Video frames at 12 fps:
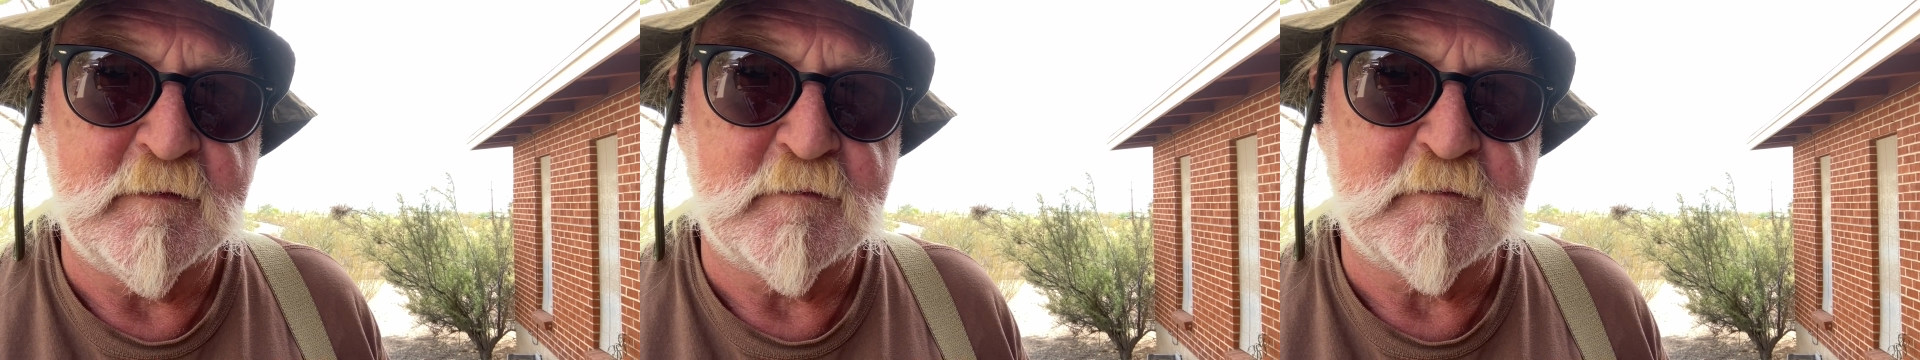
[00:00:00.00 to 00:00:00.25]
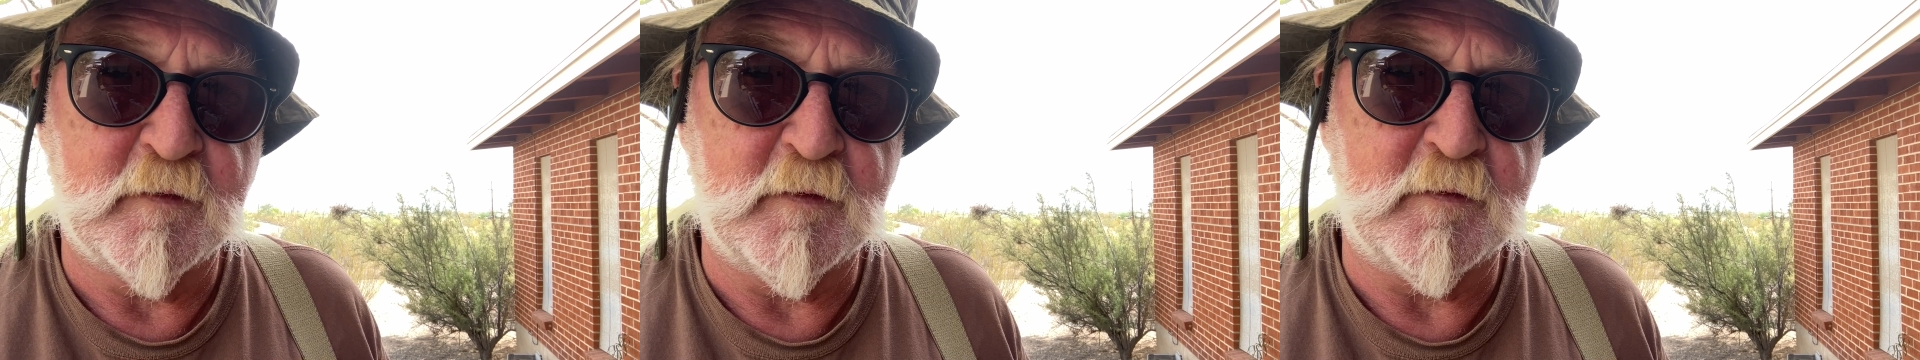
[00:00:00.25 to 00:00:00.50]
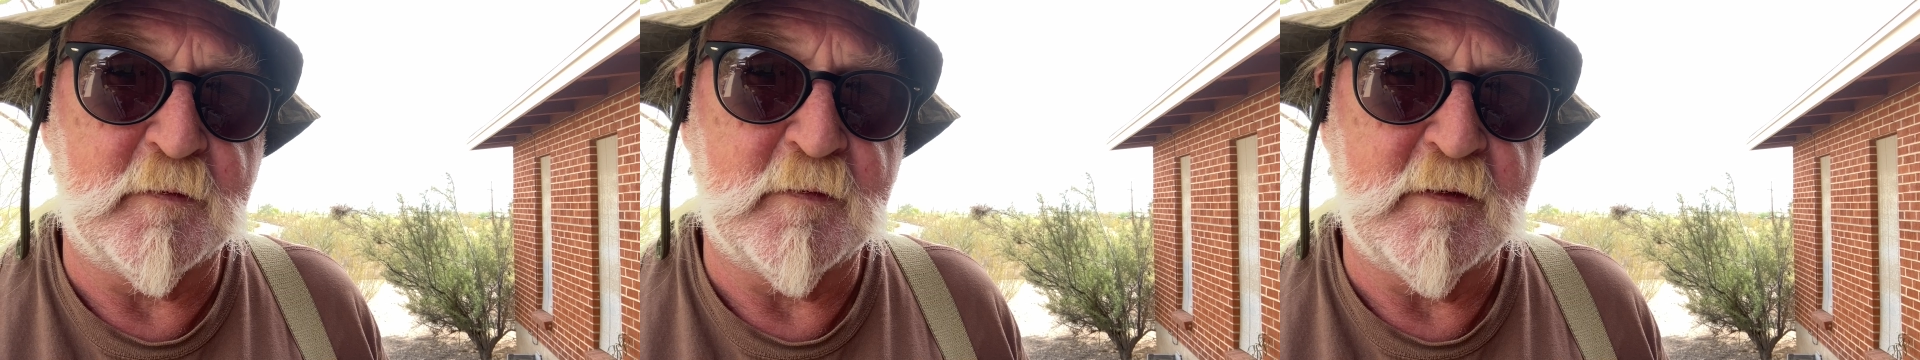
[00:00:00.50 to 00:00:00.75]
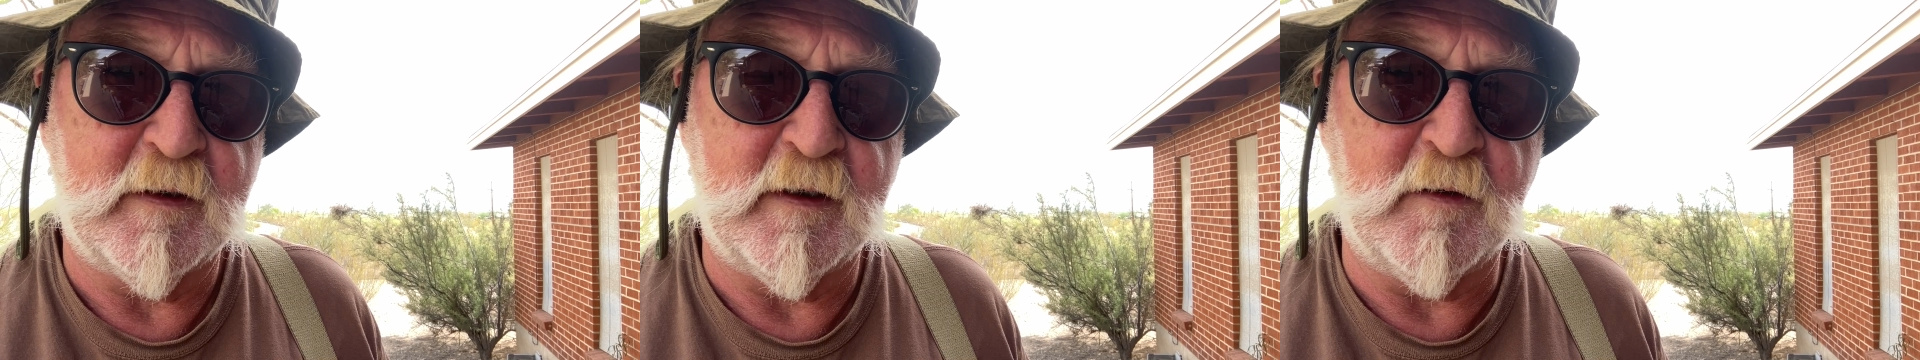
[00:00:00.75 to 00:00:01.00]
So
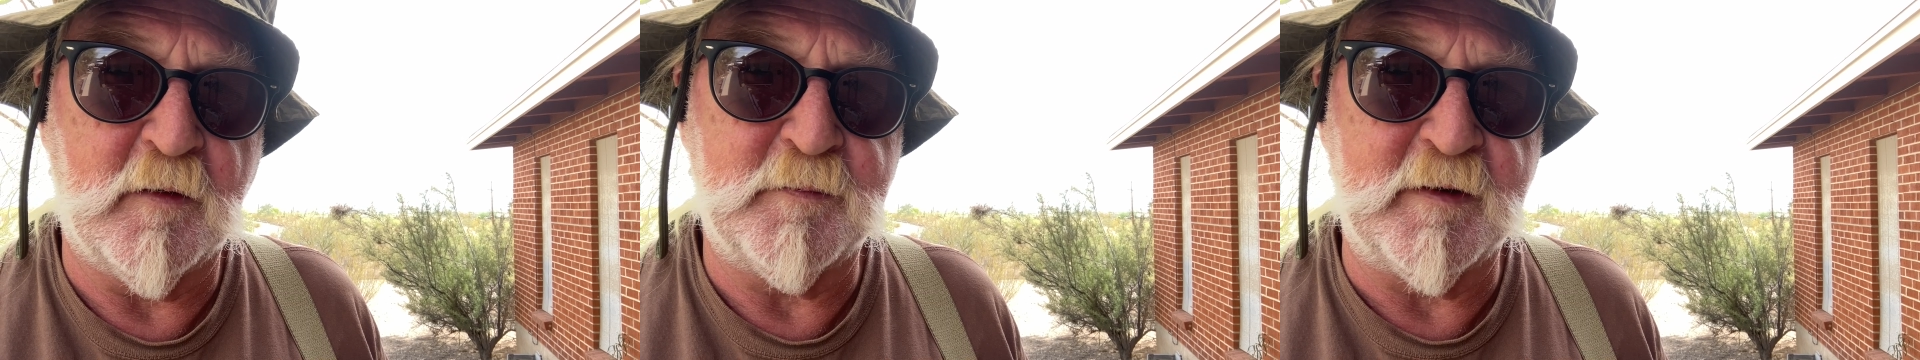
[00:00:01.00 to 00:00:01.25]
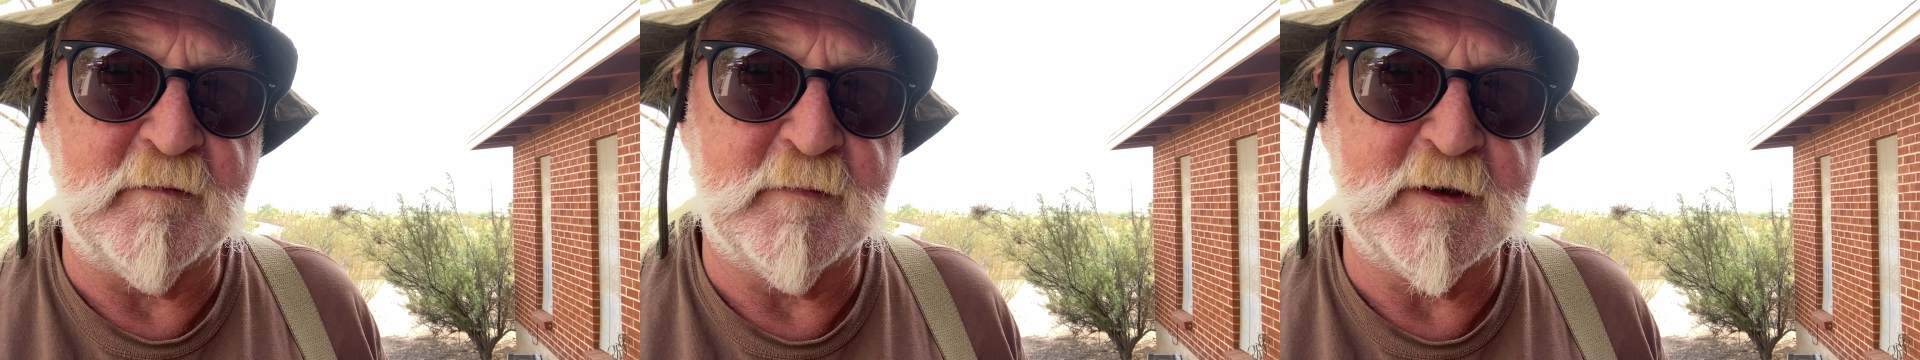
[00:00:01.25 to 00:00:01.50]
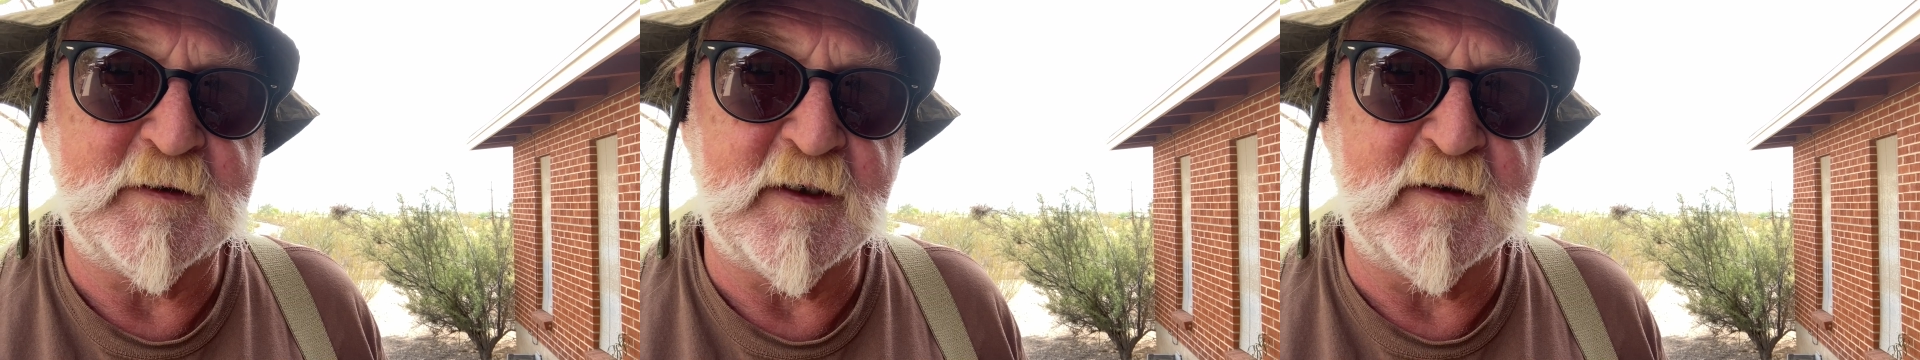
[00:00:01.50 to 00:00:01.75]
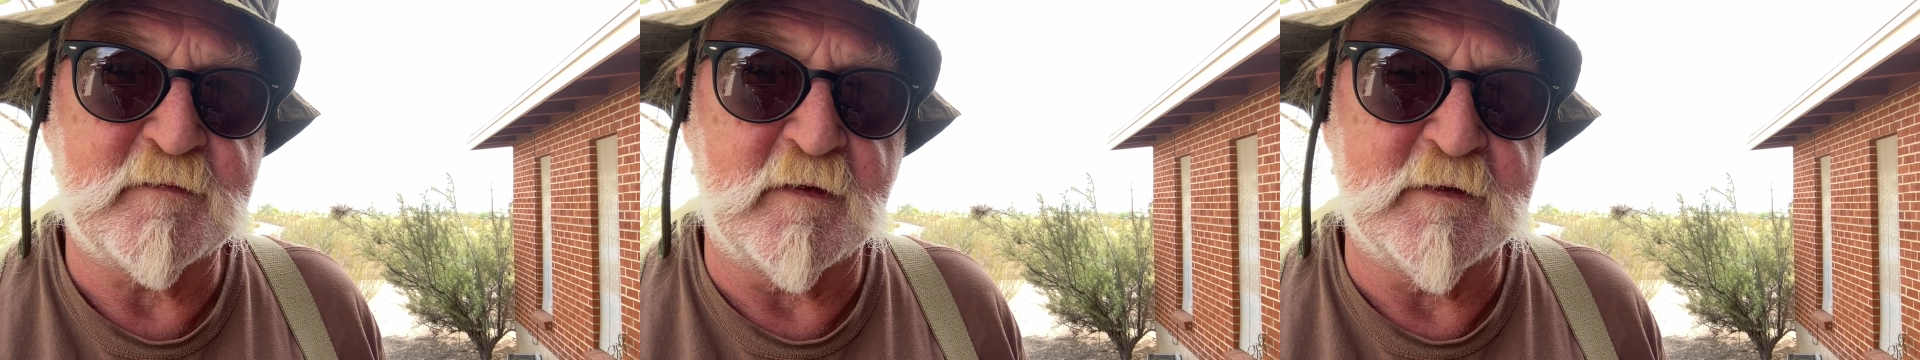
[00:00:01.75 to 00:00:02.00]
I hope everybody
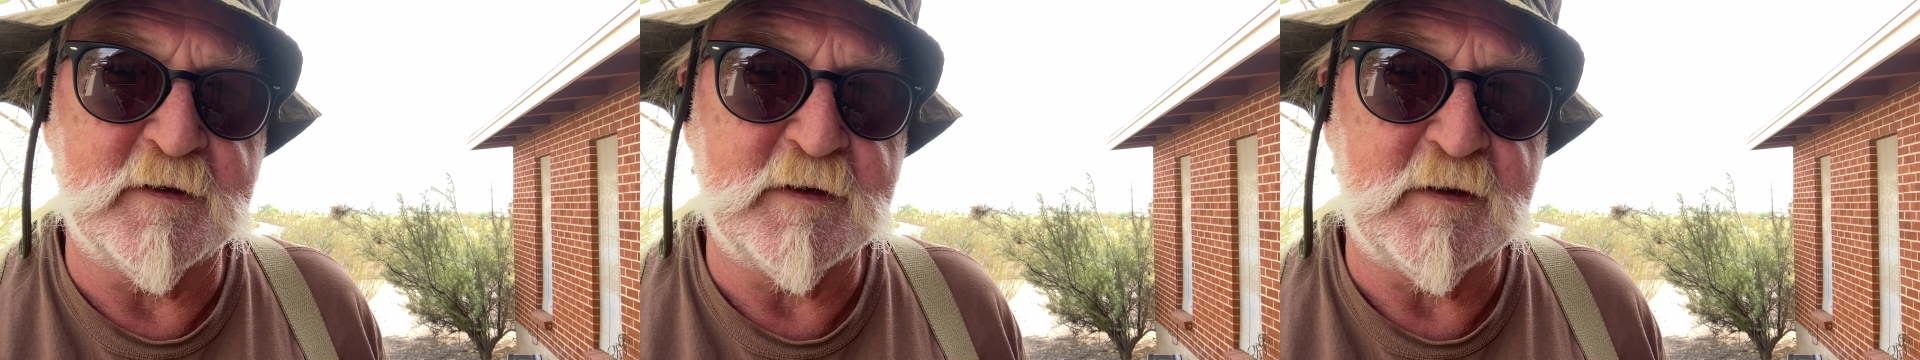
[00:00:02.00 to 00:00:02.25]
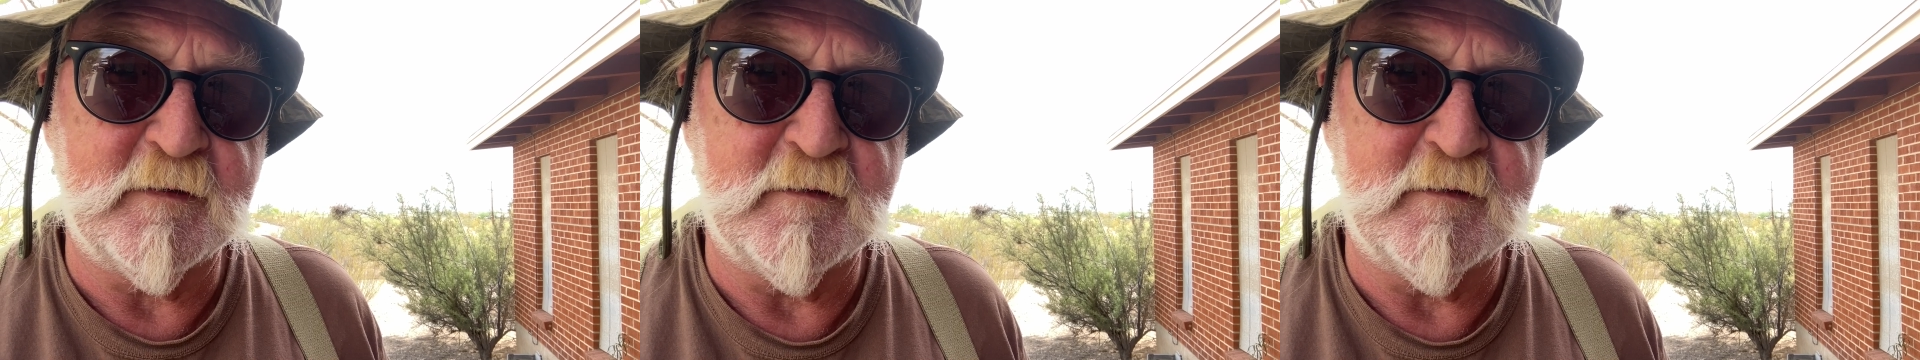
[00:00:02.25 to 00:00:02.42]
takes a look.